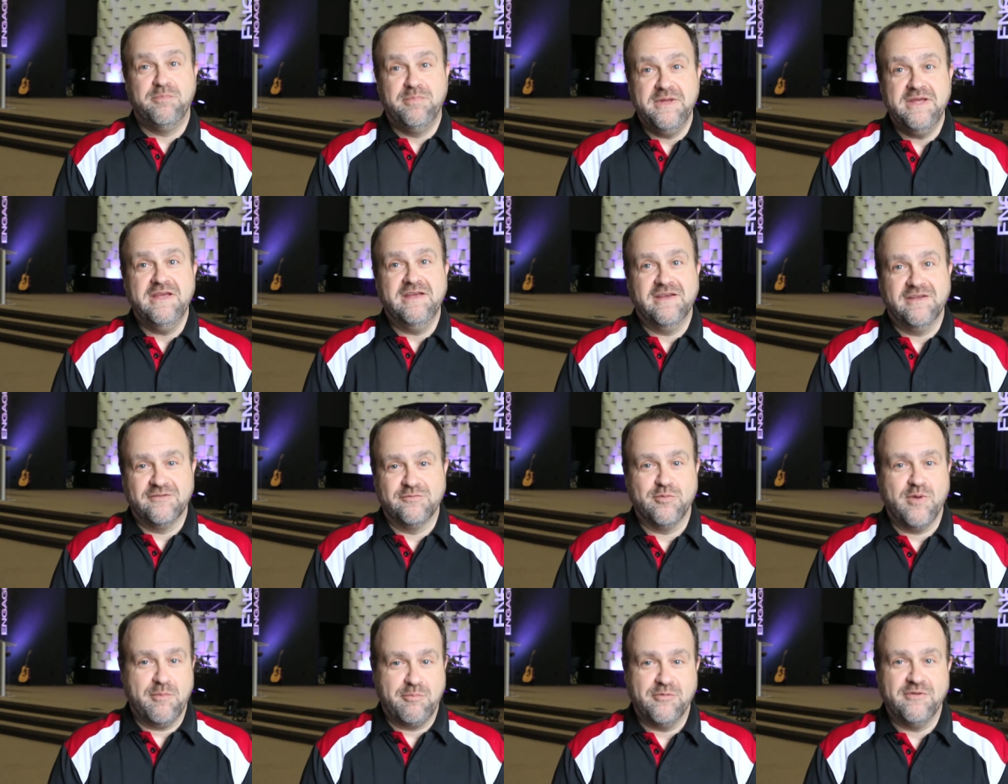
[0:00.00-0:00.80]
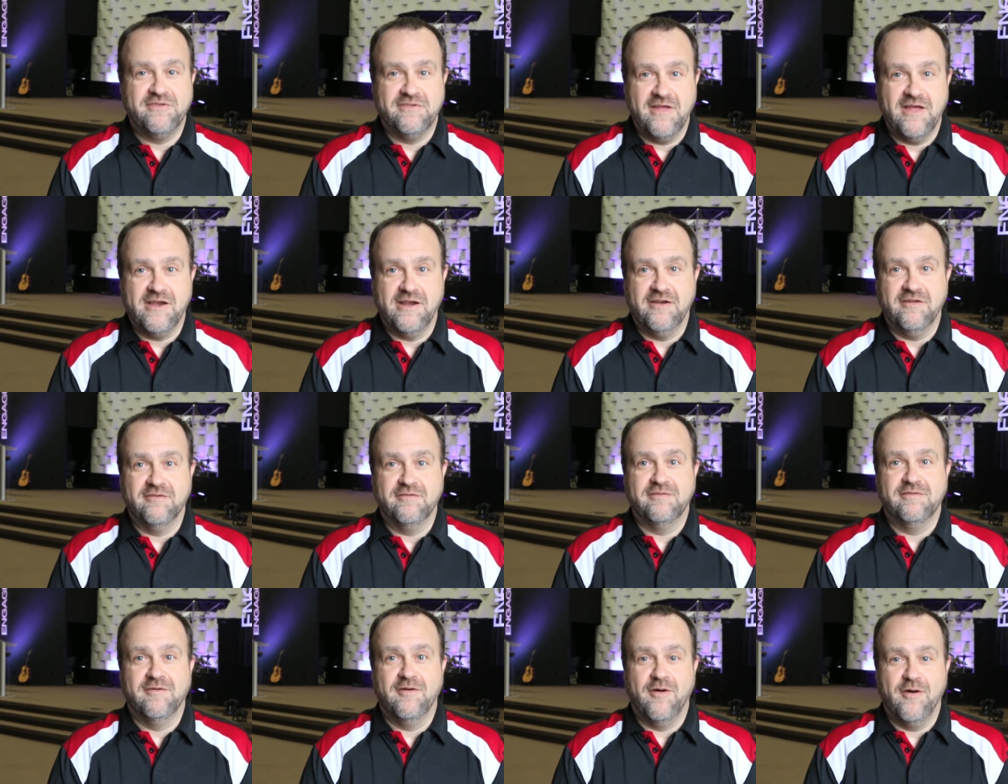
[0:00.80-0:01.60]
to be his
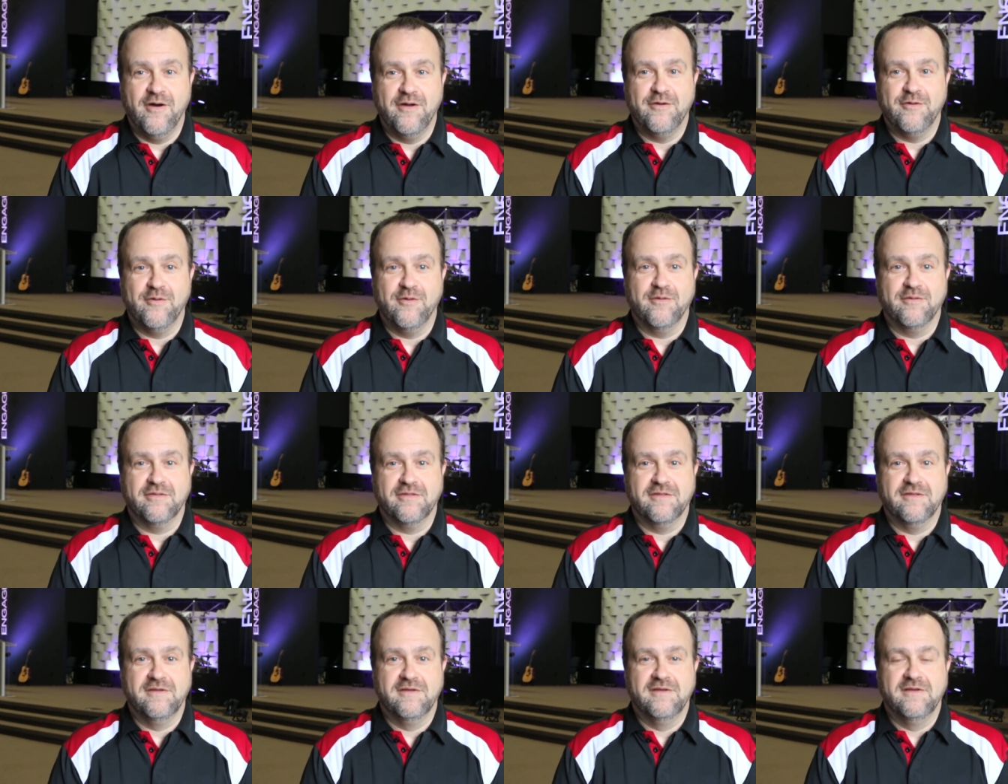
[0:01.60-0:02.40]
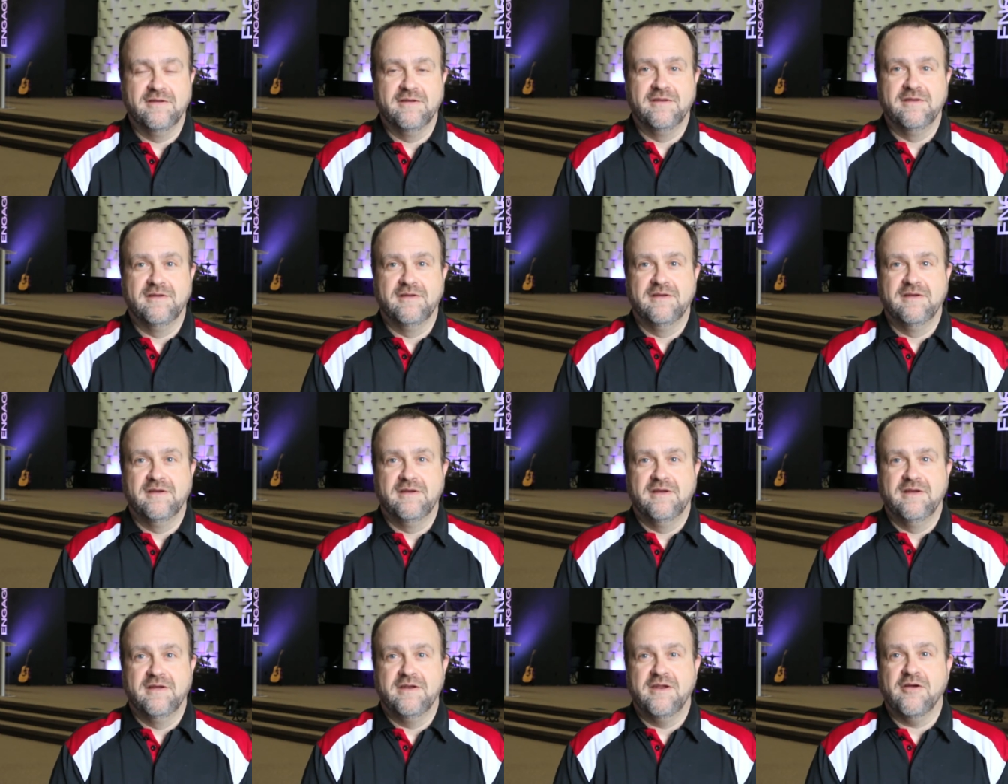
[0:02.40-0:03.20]
representative on earth.
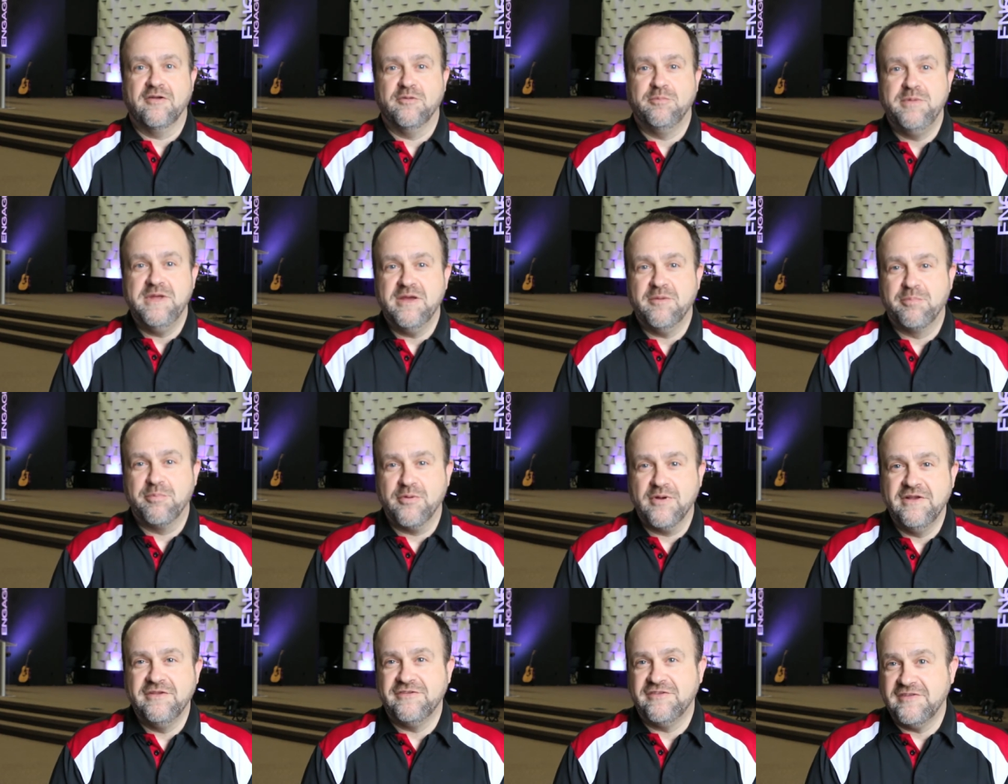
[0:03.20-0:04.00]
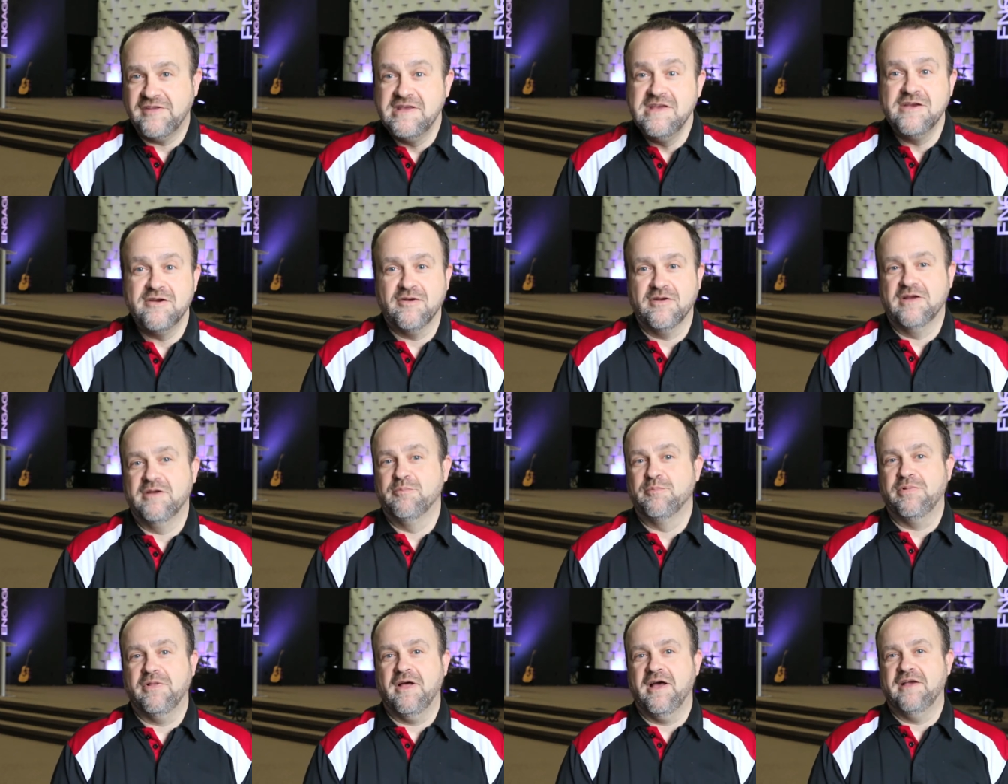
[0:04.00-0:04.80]
Now, to be a prince here
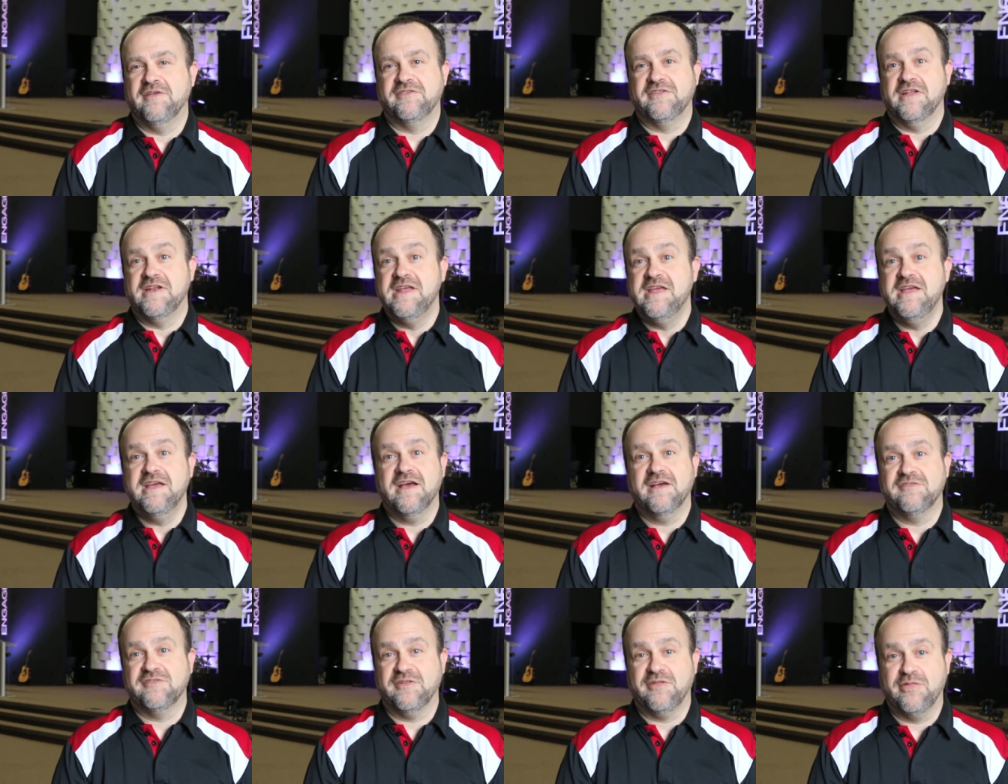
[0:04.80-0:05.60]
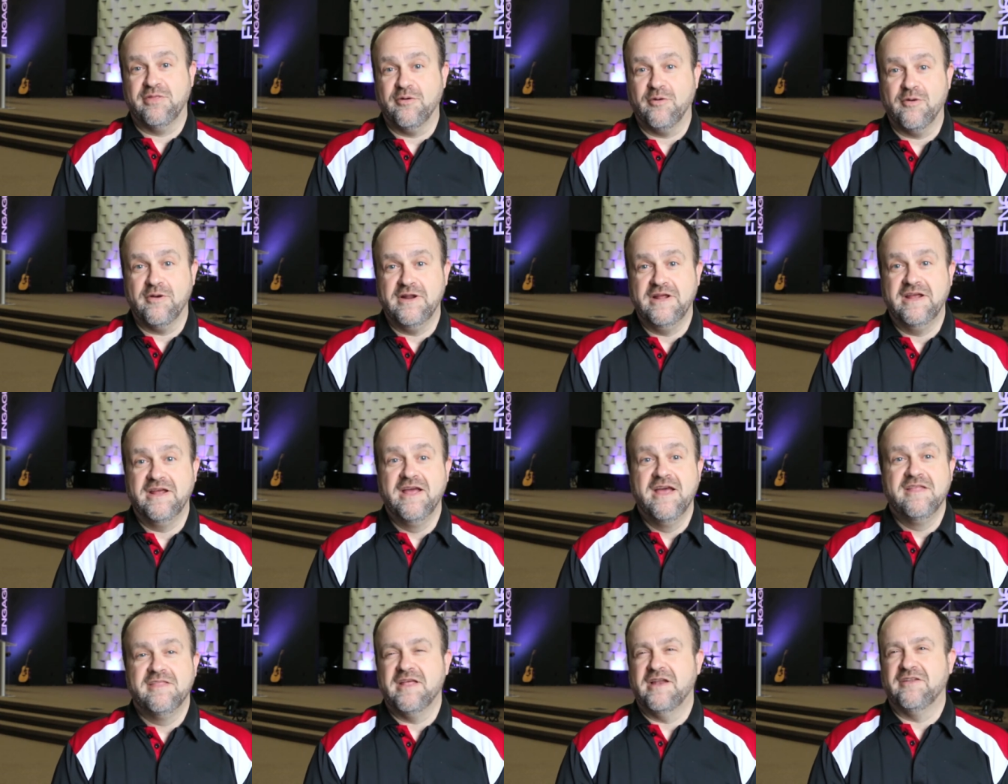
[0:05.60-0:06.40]
implies that he has
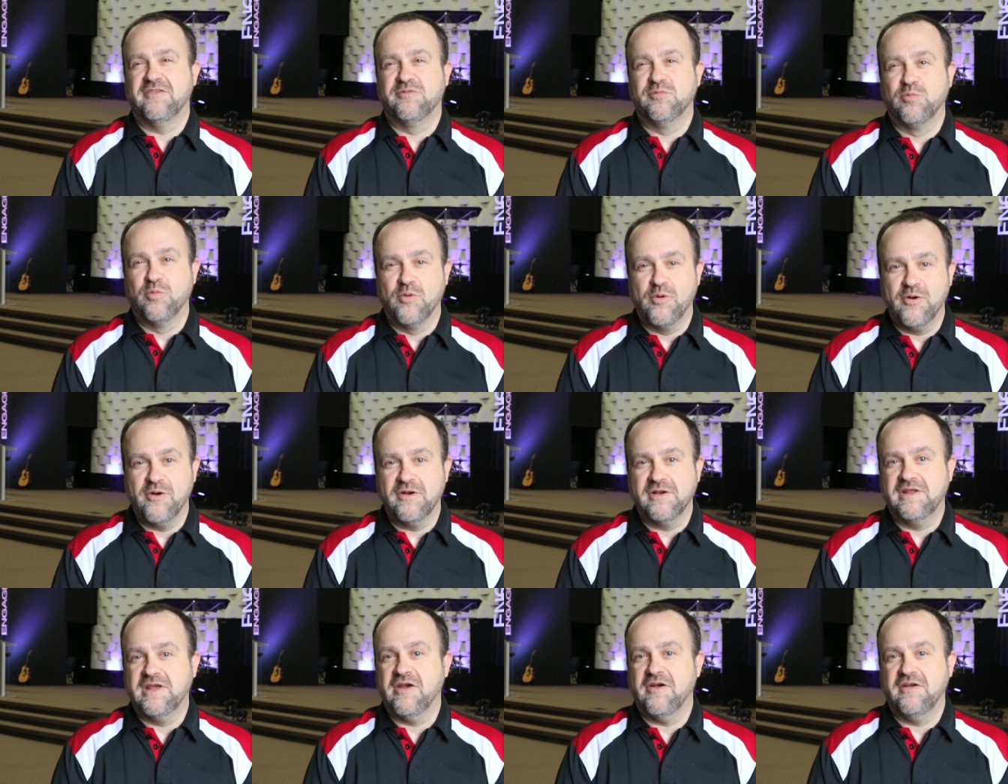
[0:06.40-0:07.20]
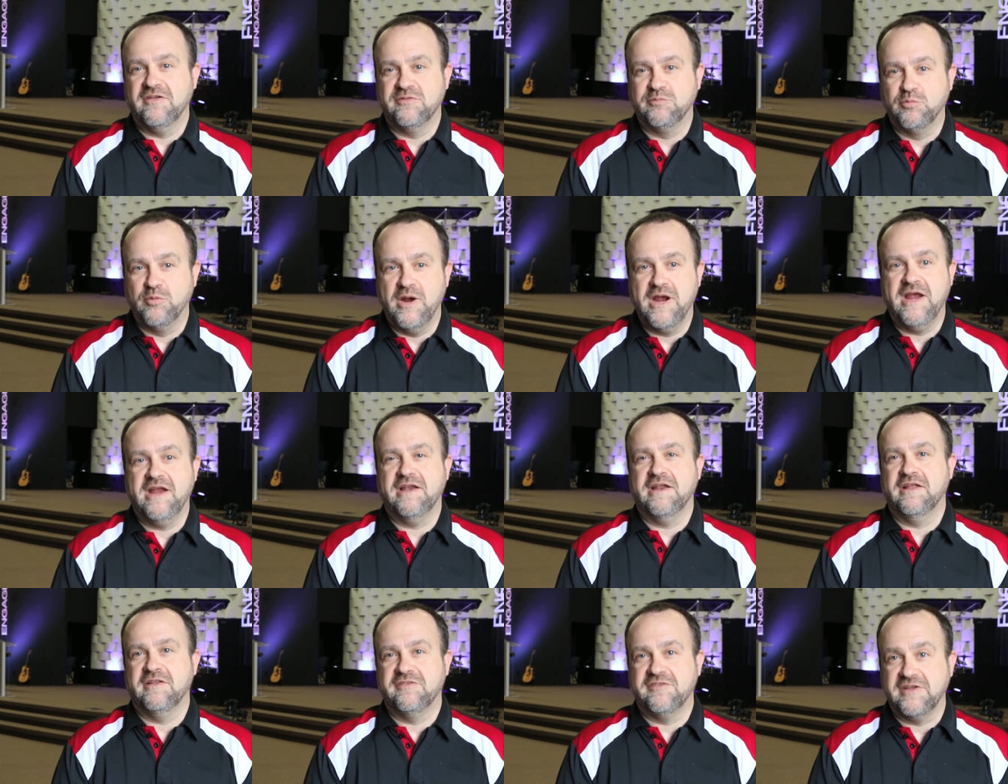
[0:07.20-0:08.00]
authority, that his word carries
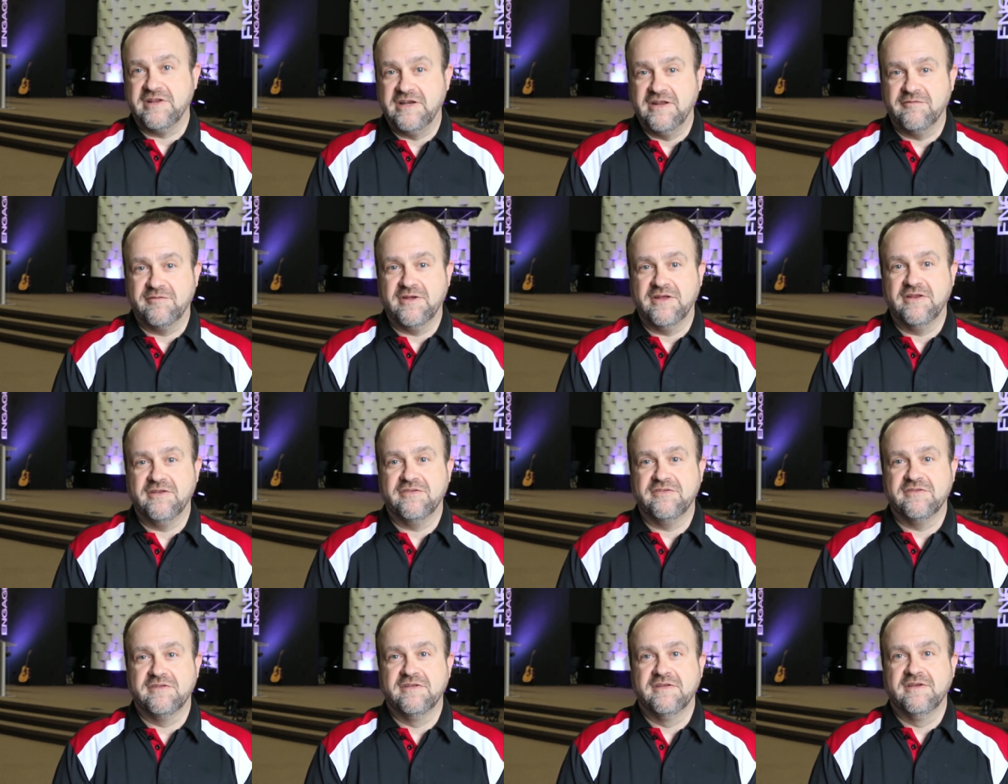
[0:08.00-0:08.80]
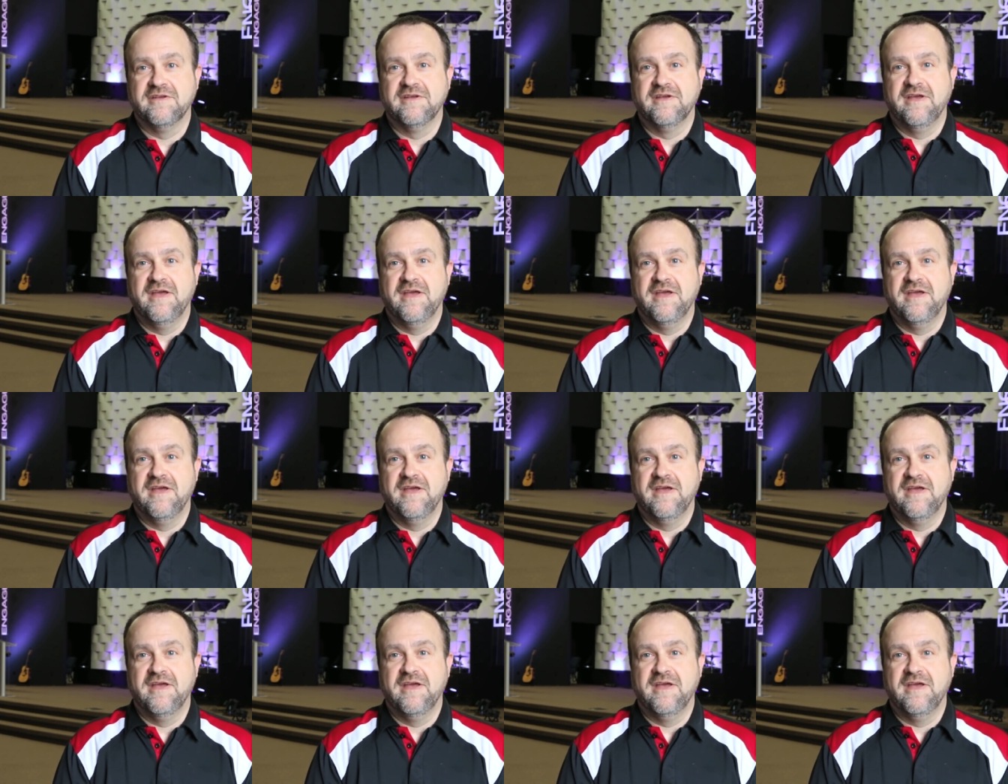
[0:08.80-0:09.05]
weight and significance.